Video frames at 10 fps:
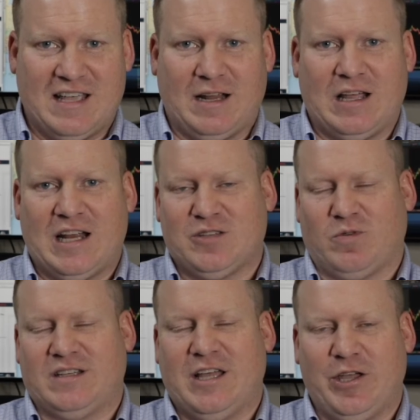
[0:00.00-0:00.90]
And I just
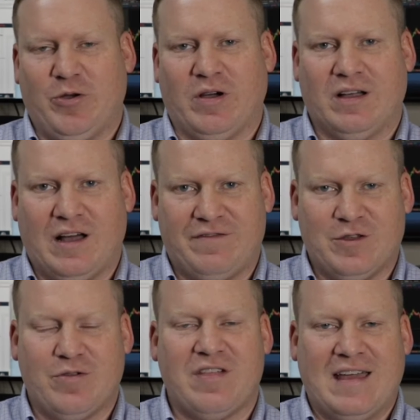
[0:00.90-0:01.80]
want to tell you a
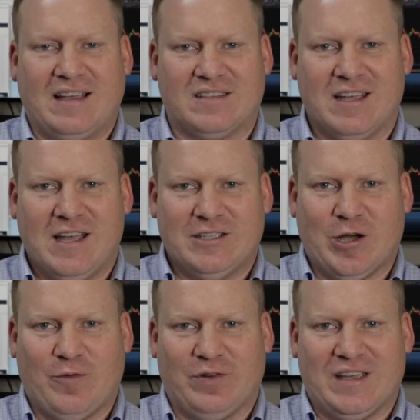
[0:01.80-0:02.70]
few things to
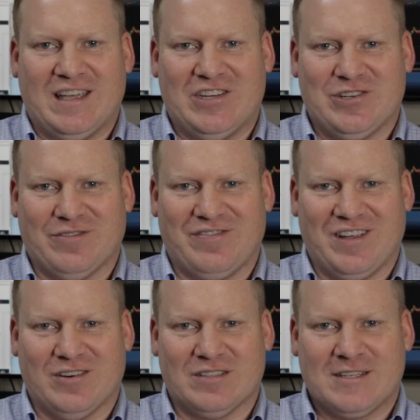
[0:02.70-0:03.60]
hopefully ease your
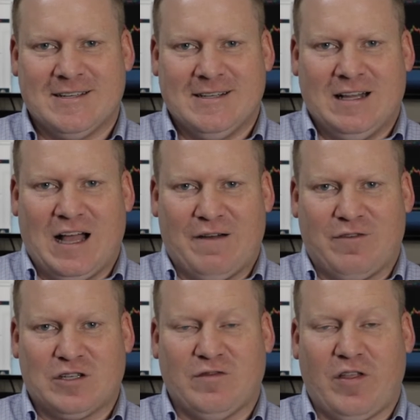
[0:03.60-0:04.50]
fears.
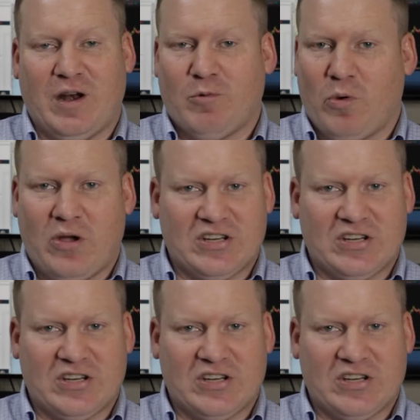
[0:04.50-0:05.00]
First of all, the number one